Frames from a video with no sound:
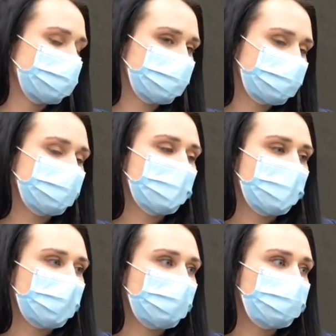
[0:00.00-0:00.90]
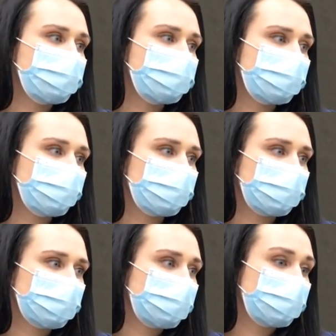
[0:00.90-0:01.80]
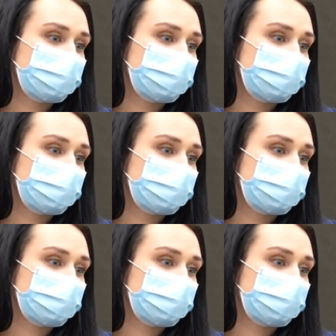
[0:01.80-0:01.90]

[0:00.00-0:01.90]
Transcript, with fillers: Yes. Um, typically,